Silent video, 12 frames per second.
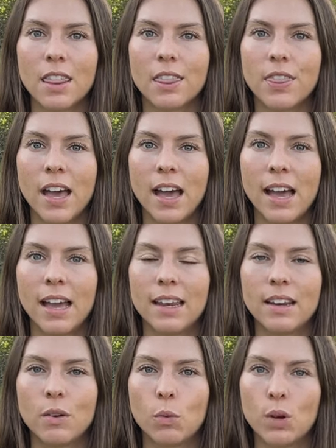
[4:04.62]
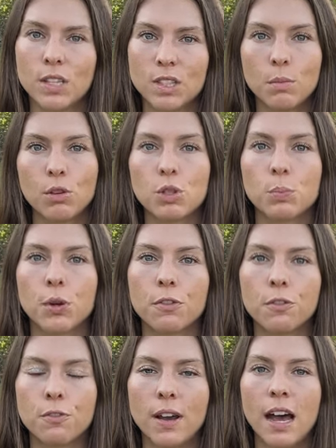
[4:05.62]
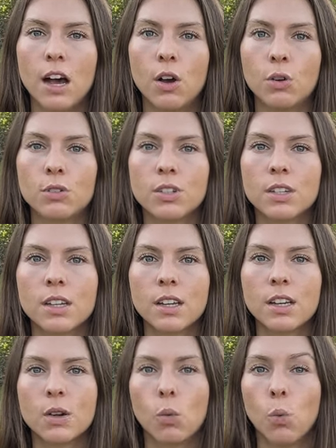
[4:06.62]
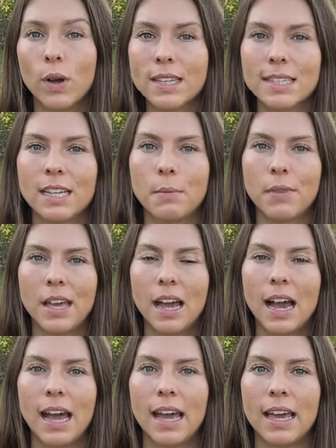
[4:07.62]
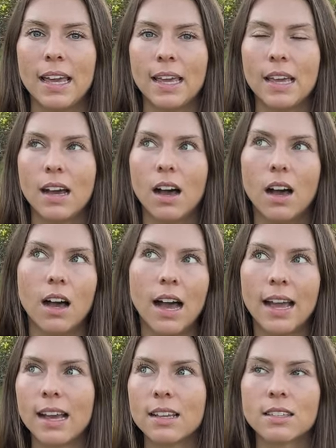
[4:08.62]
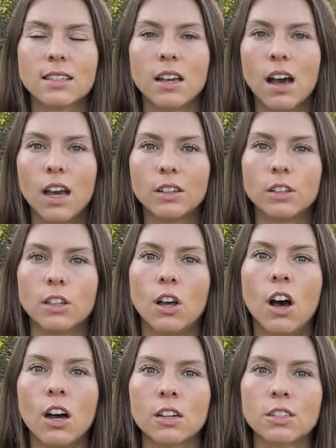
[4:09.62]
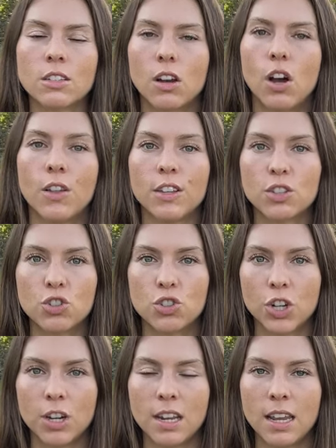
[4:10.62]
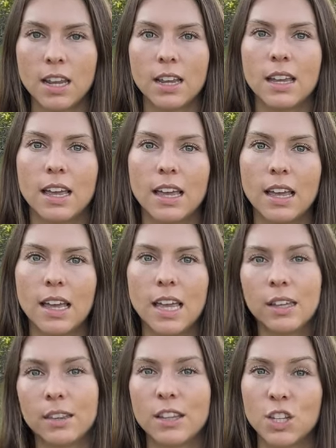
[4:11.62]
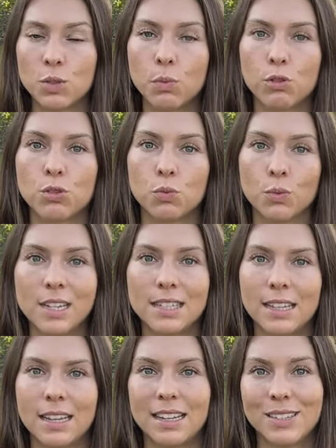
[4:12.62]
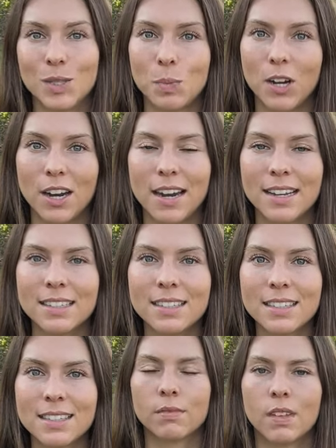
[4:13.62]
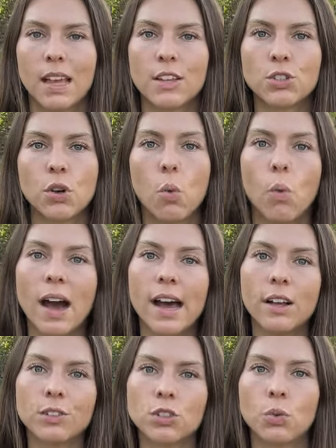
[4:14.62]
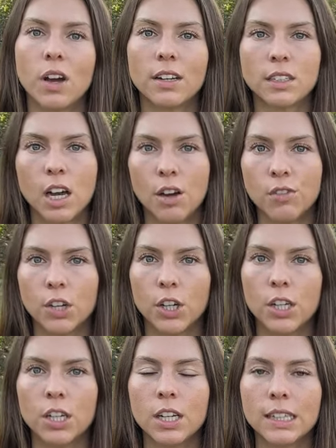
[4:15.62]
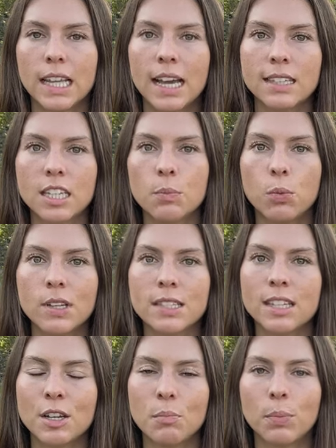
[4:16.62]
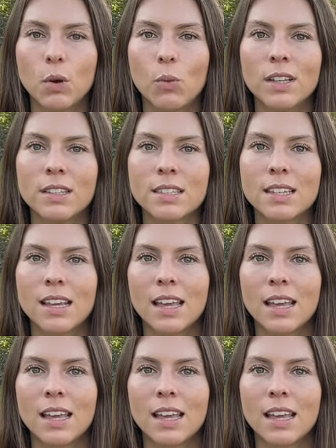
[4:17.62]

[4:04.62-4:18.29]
that was the most profound wisdom that I, I guess, unlocked on this journey. In this most recent experience, it took a while to uncover that deep wisdom, but once